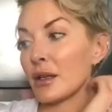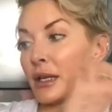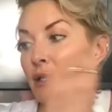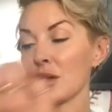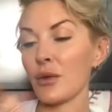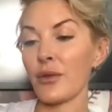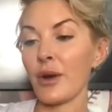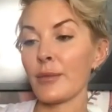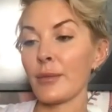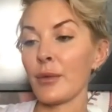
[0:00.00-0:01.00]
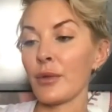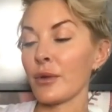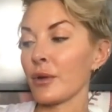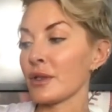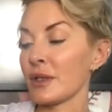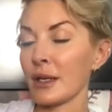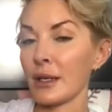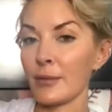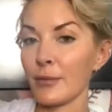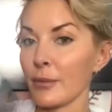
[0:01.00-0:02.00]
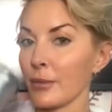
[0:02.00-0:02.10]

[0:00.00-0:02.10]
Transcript: like, don't threaten me with a good time.